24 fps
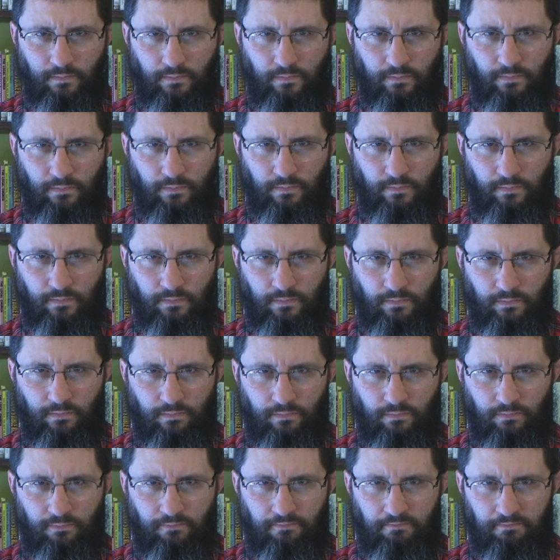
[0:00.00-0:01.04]

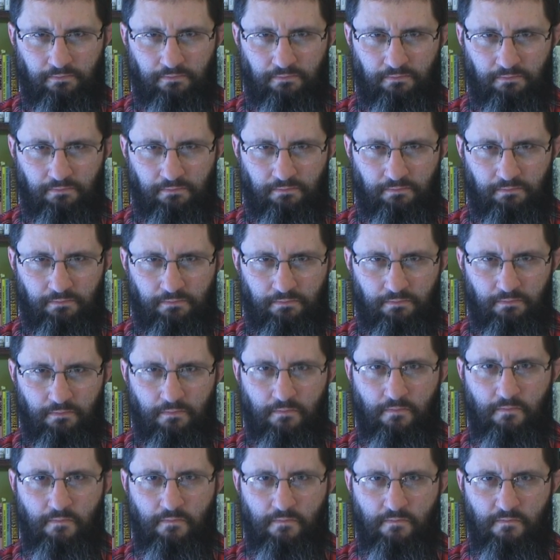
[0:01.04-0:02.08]

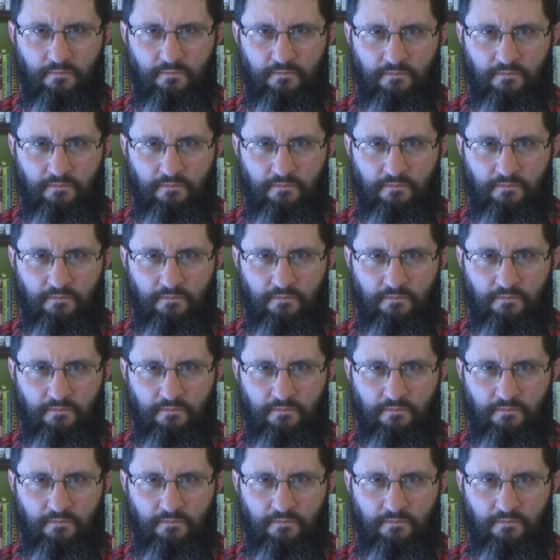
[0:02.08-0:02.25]
[no speech]